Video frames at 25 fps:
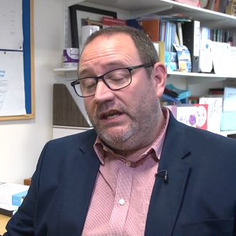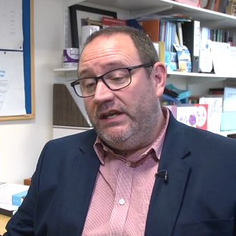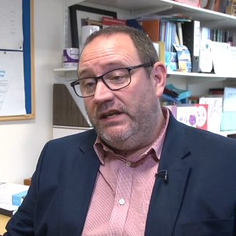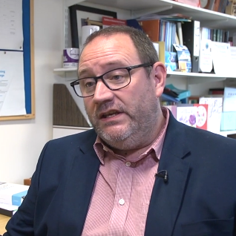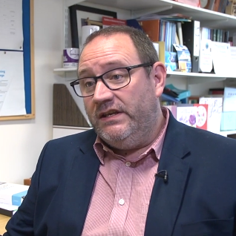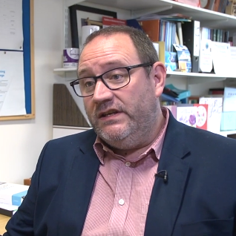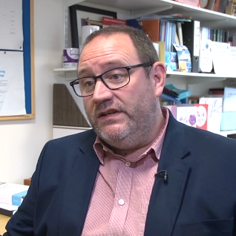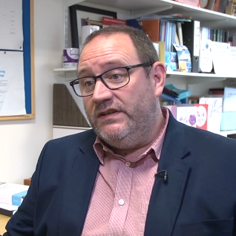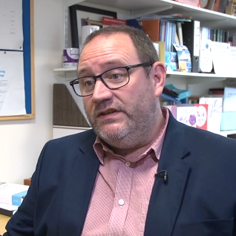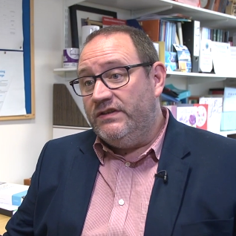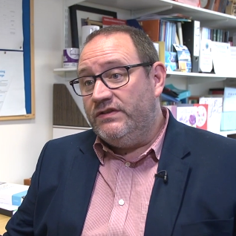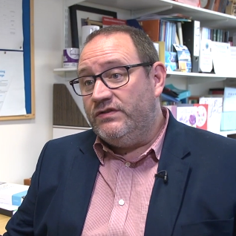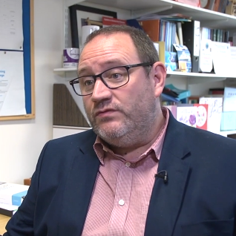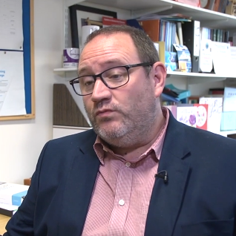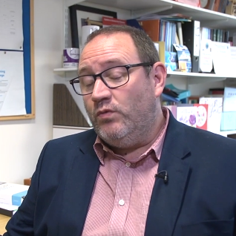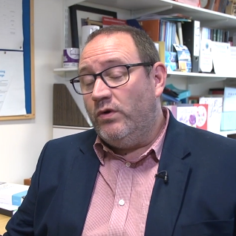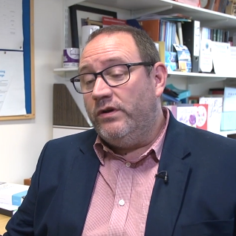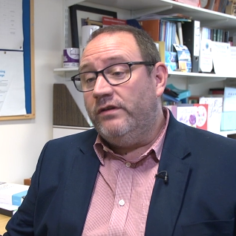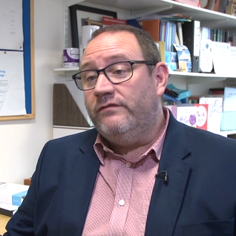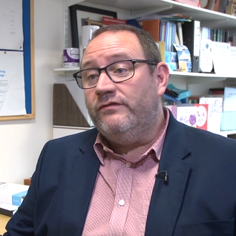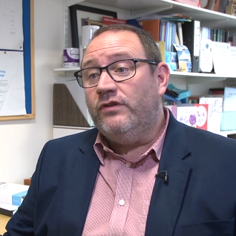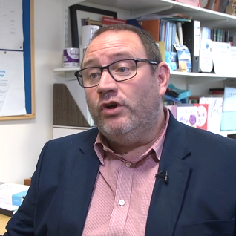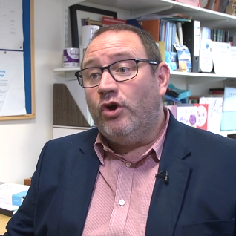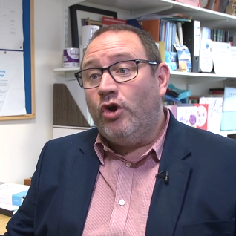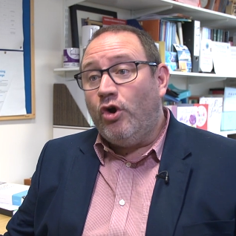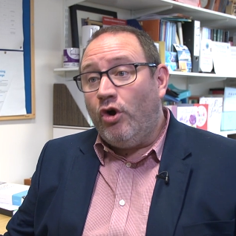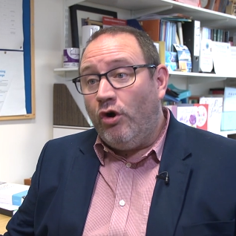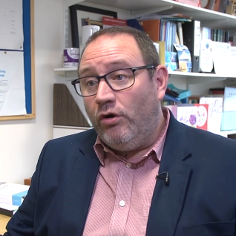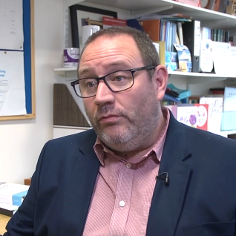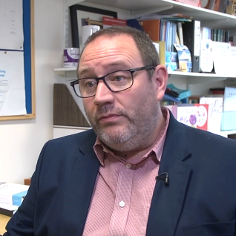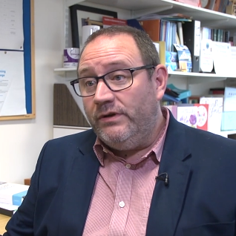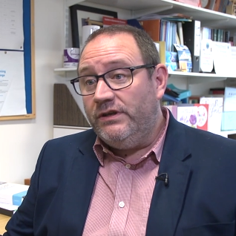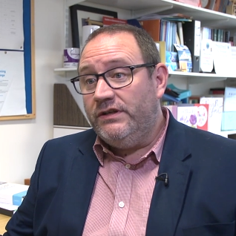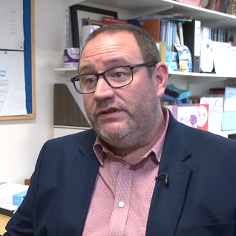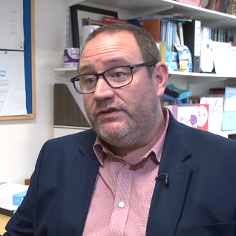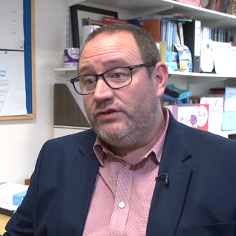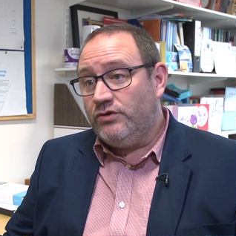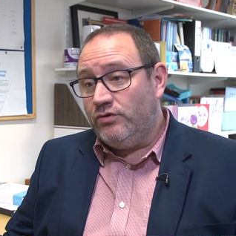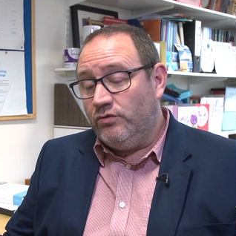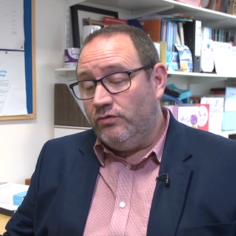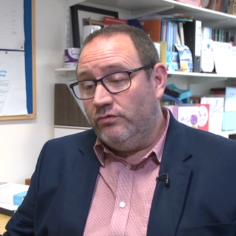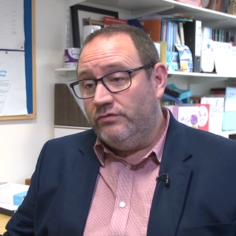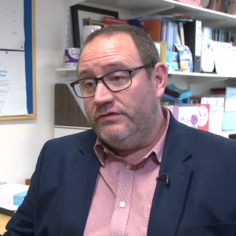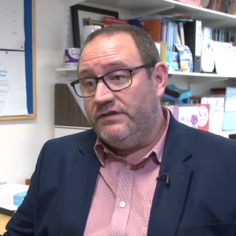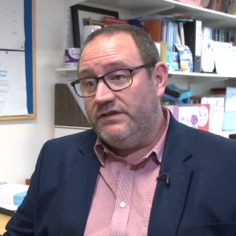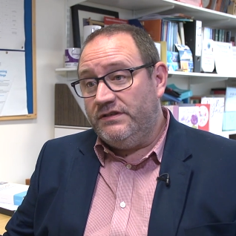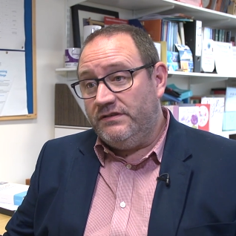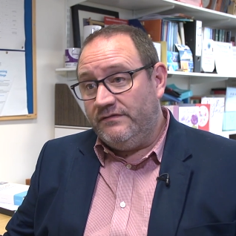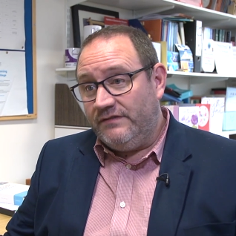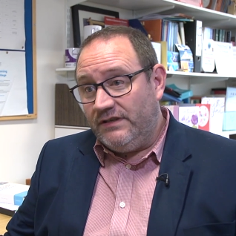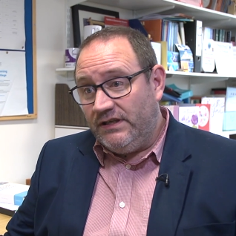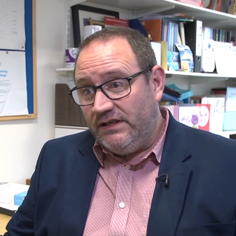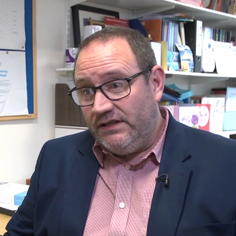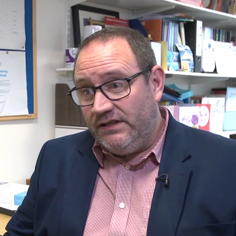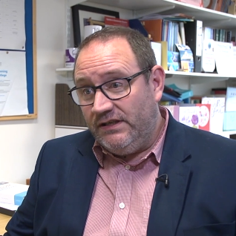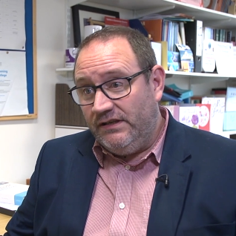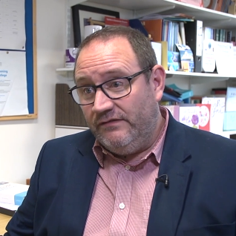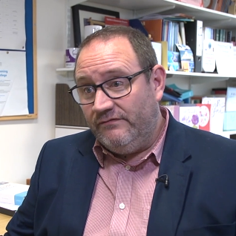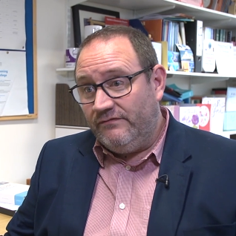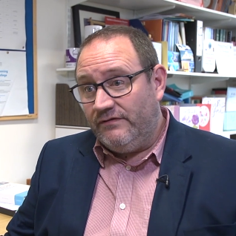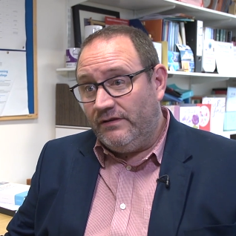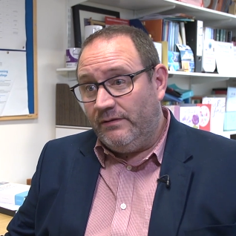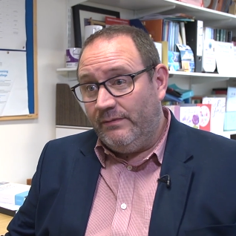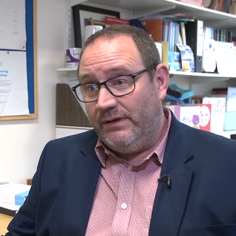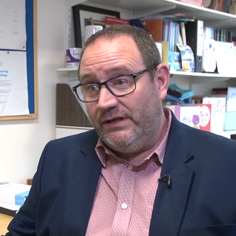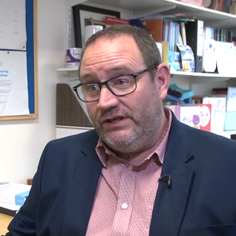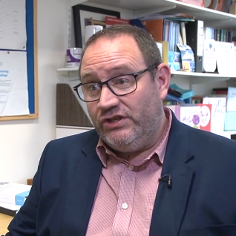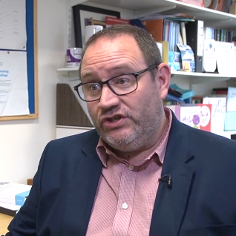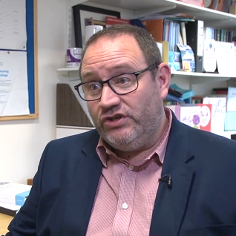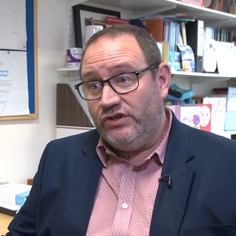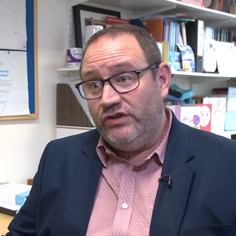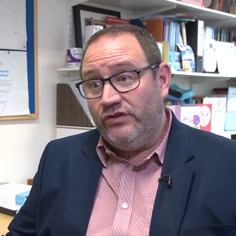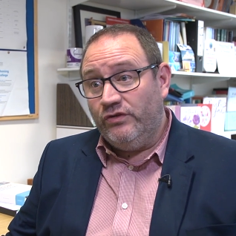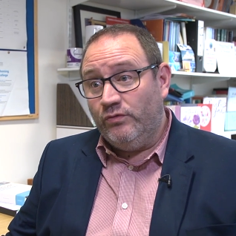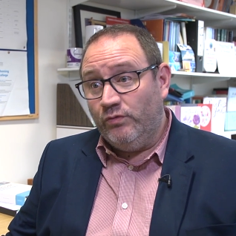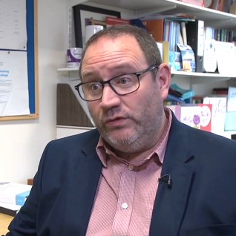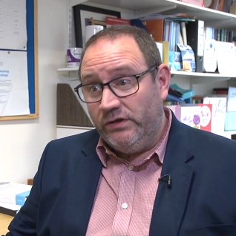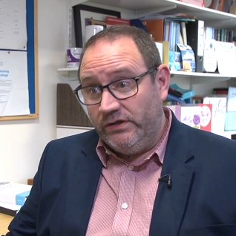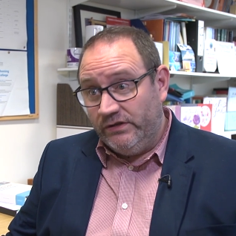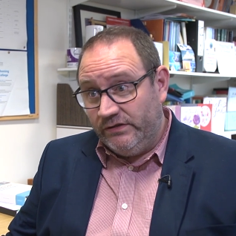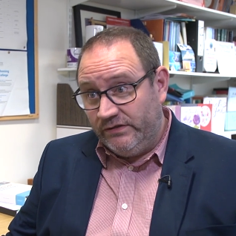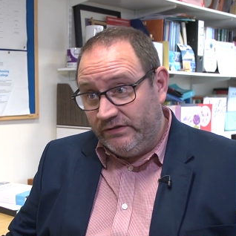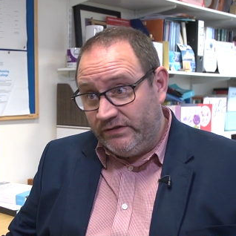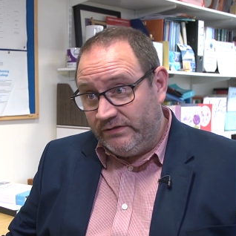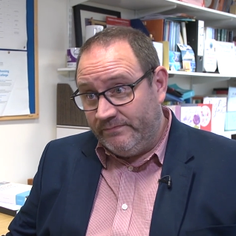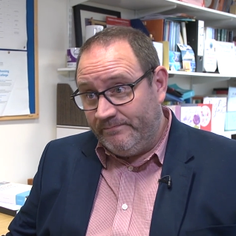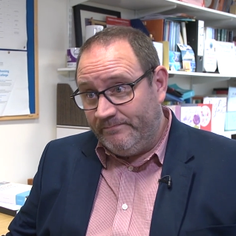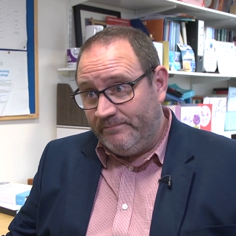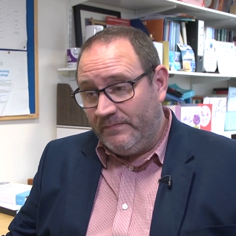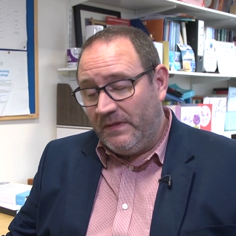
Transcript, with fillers: is one of the commonest causes of kidney inflammation in the world.